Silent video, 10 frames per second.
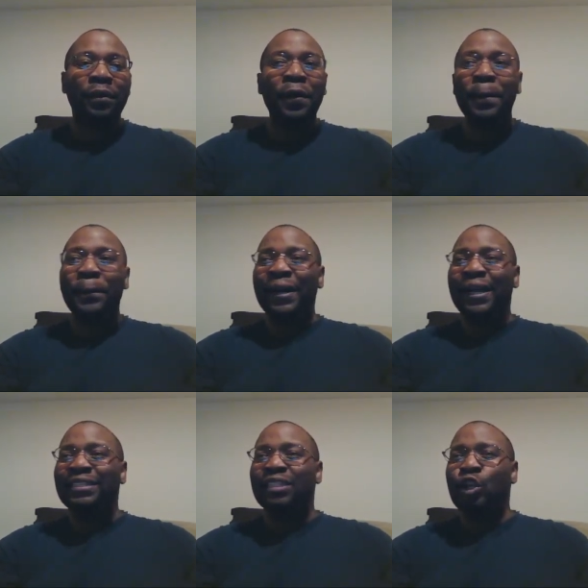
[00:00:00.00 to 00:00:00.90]

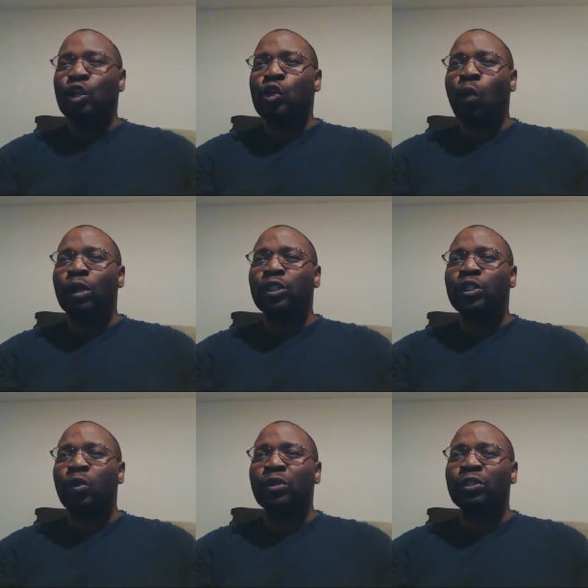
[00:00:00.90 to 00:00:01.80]
But you are so
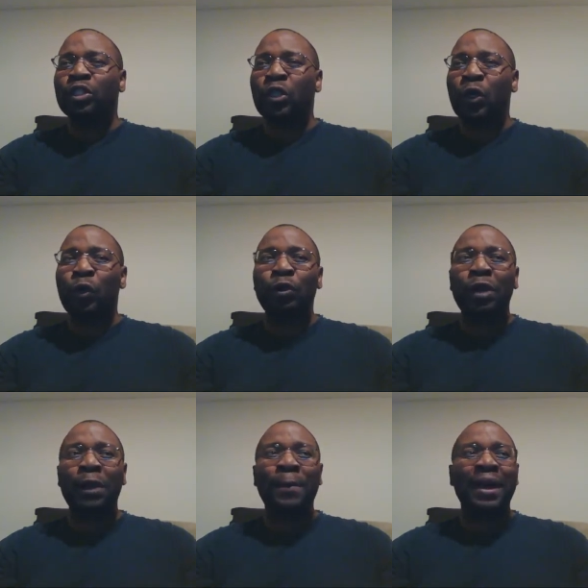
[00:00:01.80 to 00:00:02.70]
concerned
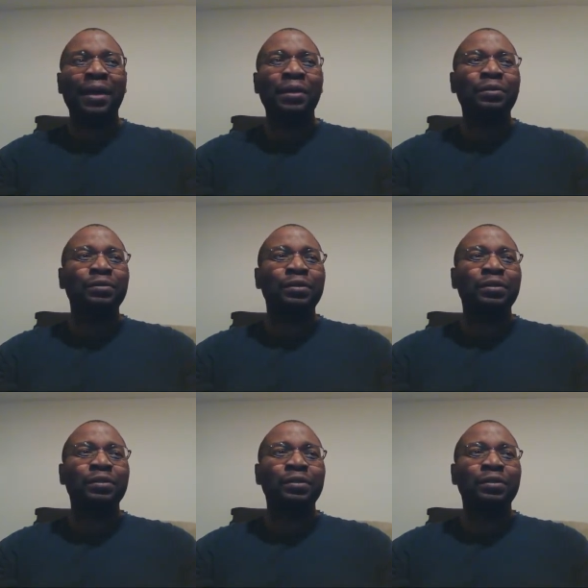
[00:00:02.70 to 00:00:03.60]
about
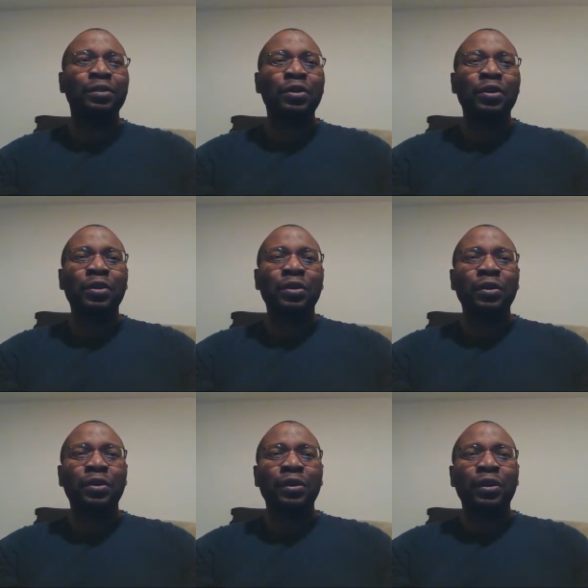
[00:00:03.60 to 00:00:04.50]

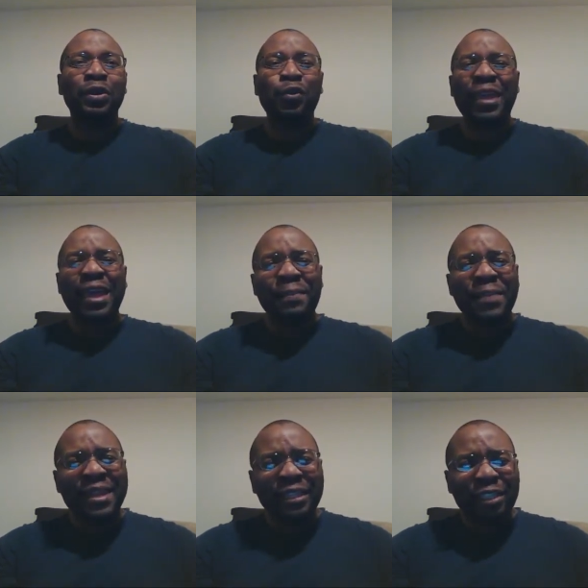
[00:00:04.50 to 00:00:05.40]
your
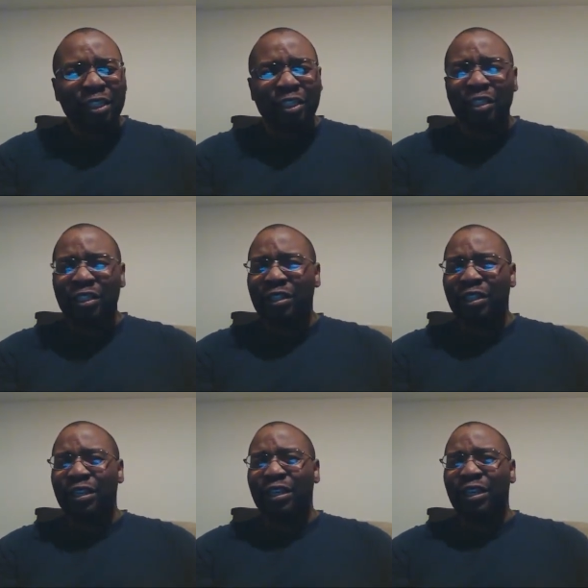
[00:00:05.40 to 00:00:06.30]
image,
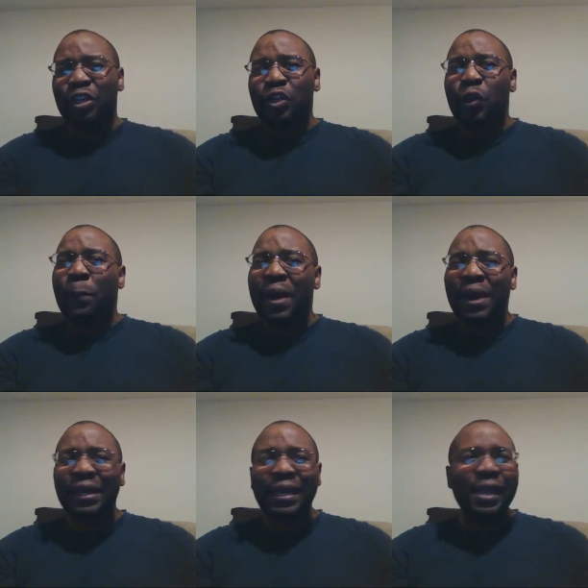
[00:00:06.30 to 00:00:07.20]
your
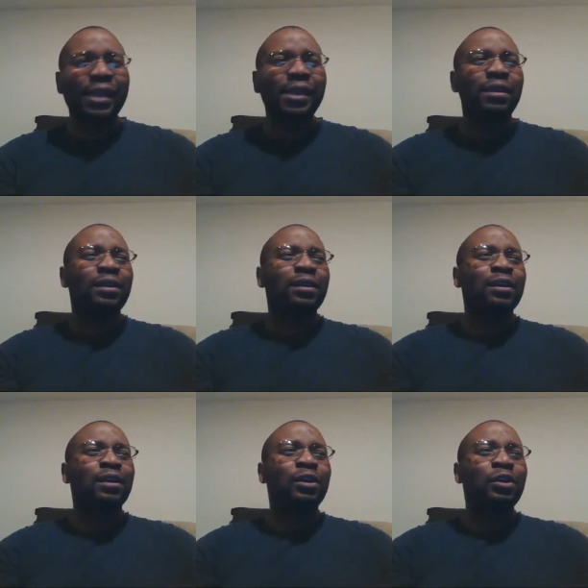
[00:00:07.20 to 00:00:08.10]
money,
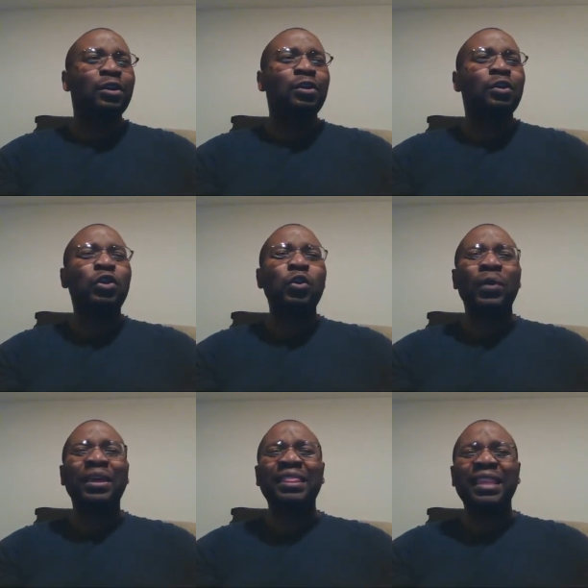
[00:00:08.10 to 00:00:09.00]
doing
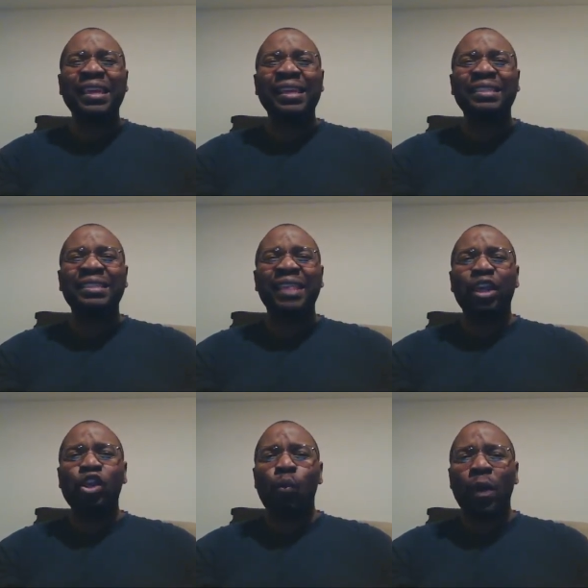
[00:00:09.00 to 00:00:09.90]
things that you
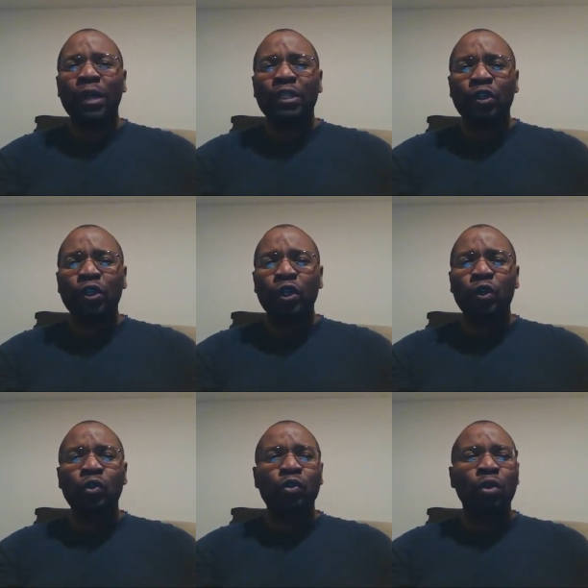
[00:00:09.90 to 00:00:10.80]
want to
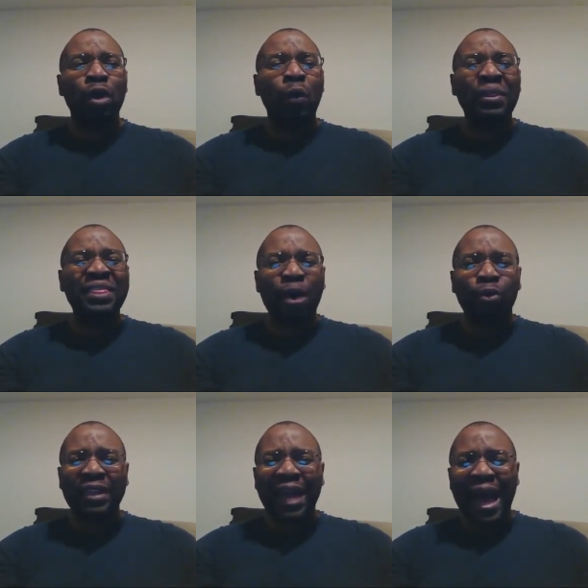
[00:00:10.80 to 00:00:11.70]
do without
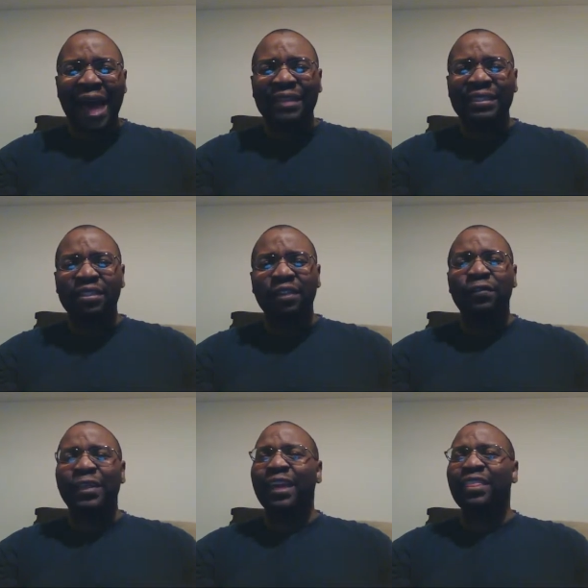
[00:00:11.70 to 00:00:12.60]
God and stuff
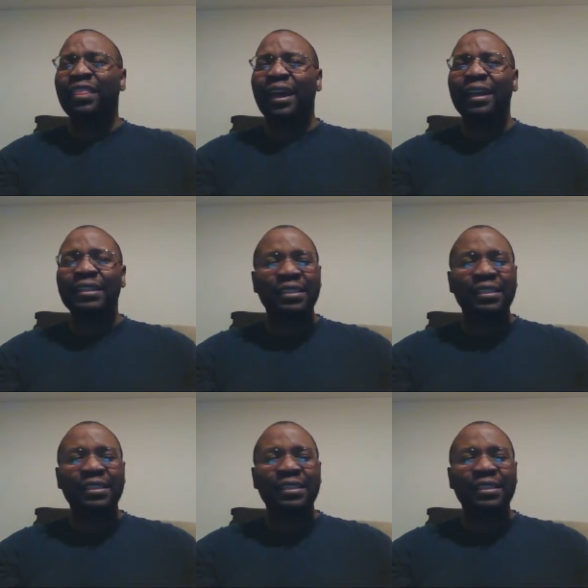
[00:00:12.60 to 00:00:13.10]
like that.